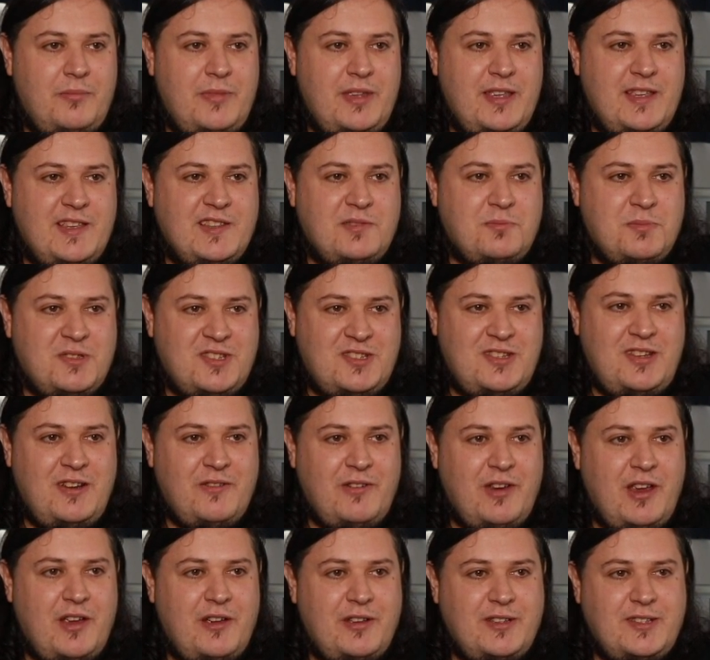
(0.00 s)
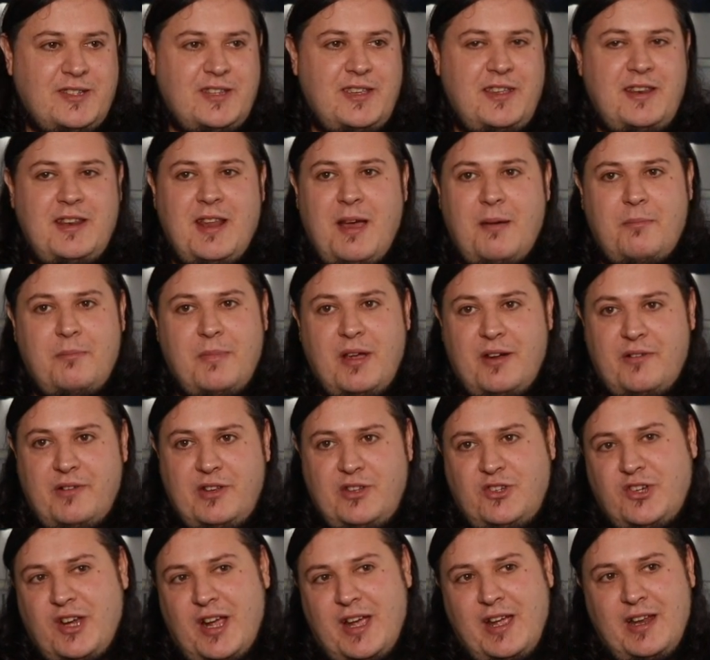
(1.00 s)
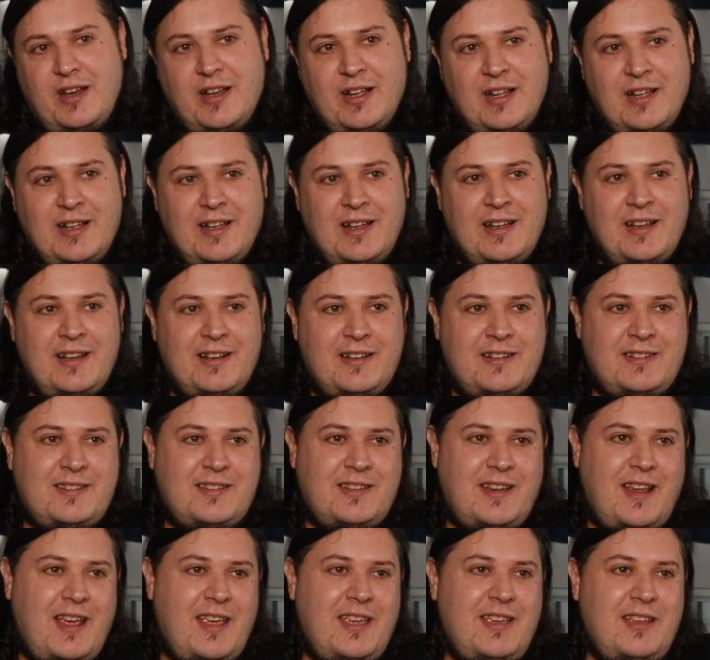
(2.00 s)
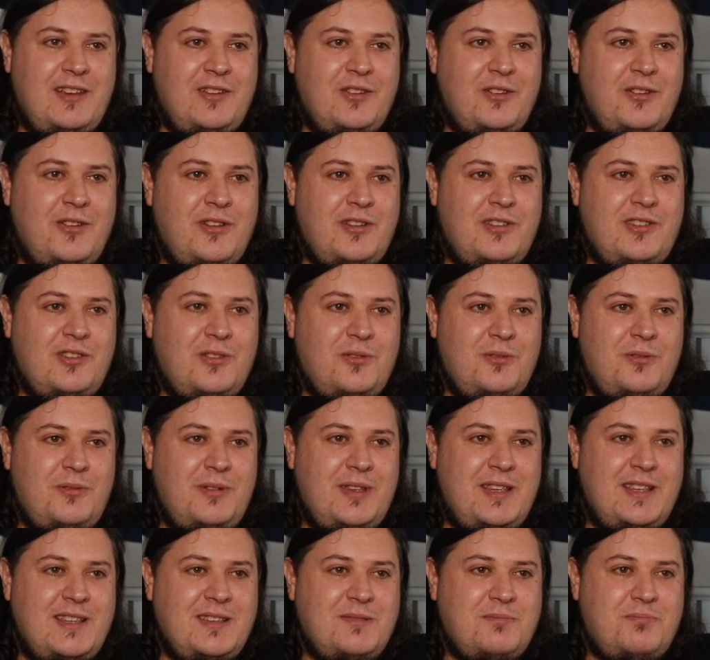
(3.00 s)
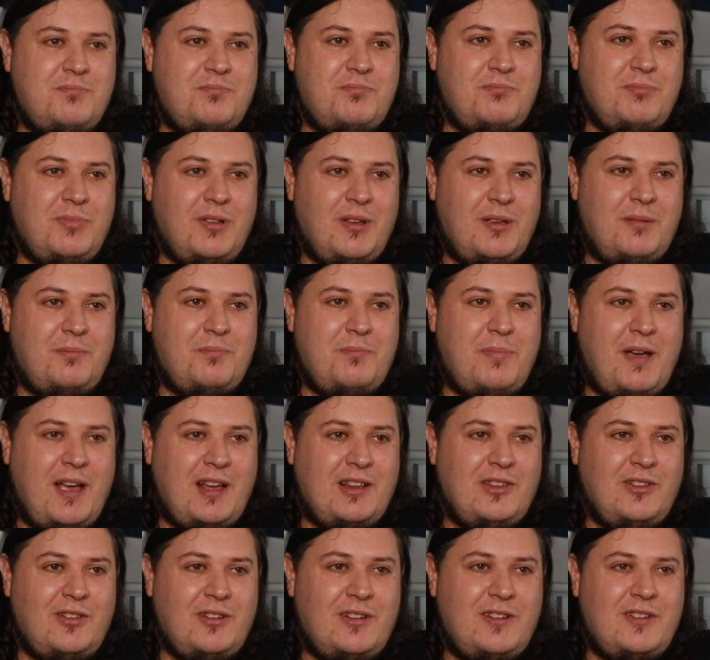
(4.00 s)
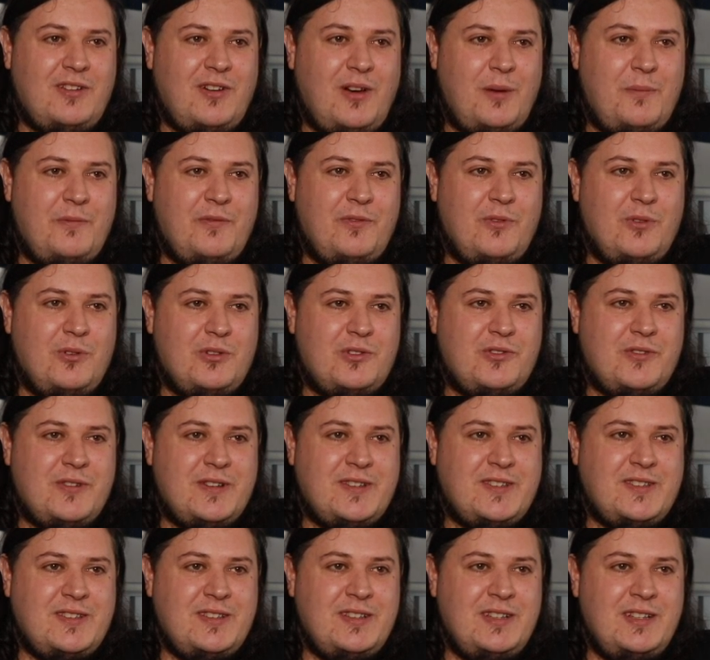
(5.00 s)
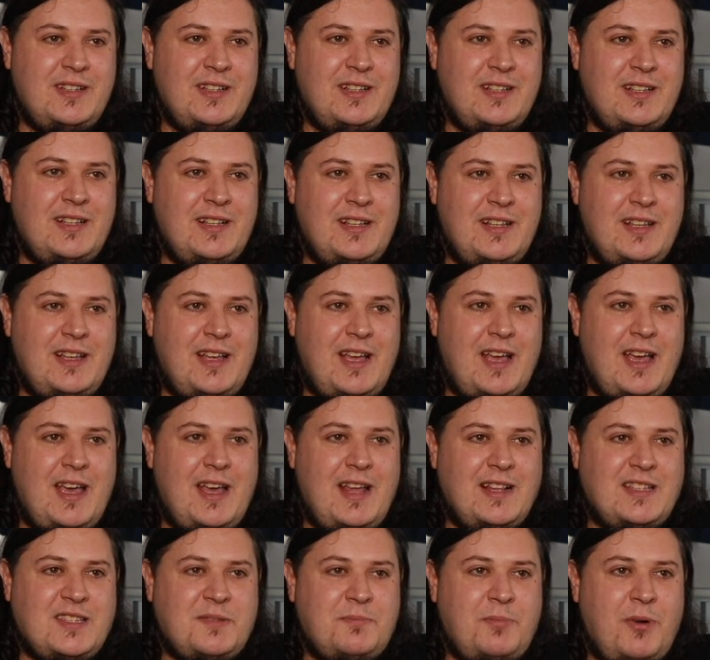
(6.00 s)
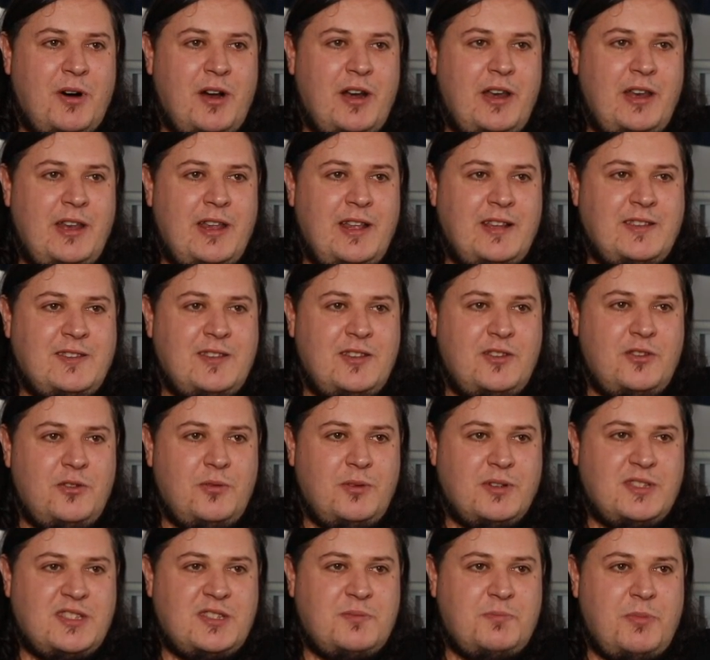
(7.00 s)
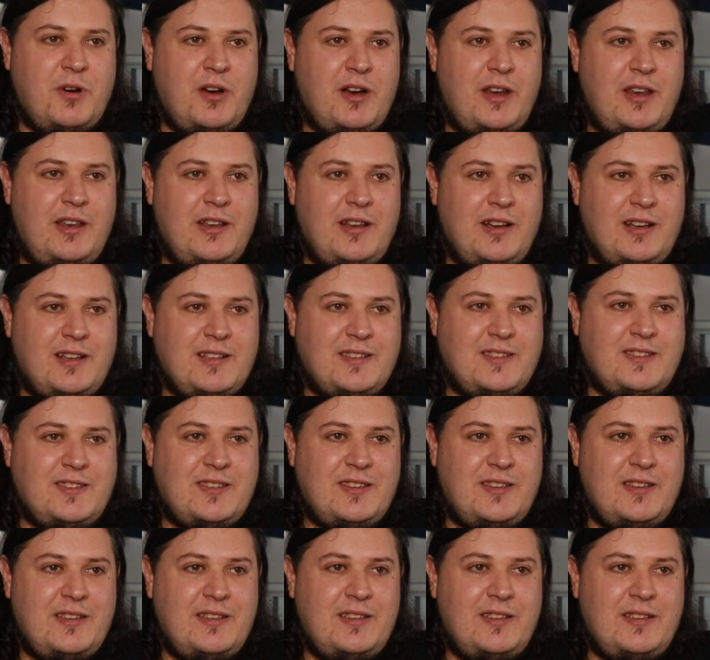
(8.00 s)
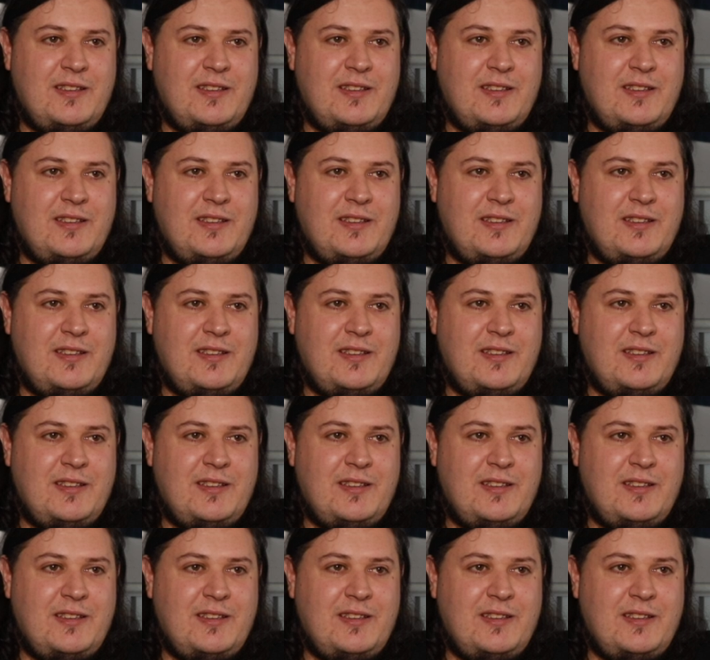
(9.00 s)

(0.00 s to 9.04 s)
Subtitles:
is Mysterio has kidnapped Mary Jane, taken her to his backlot type fortress, and Spidey needs to do what Spidey does